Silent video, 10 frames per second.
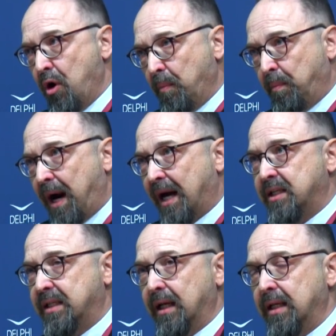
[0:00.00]

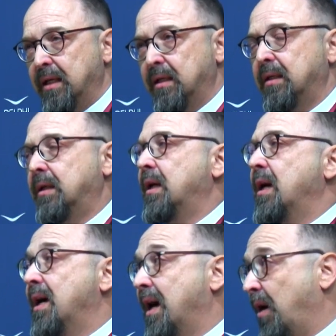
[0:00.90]
partially
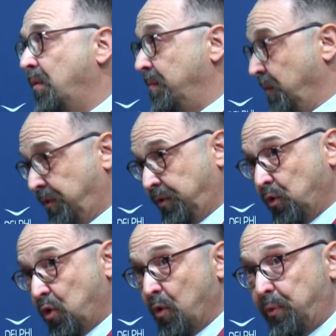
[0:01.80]
through
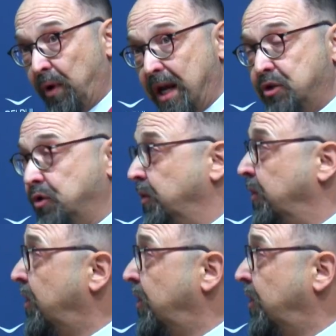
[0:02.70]
cooperation.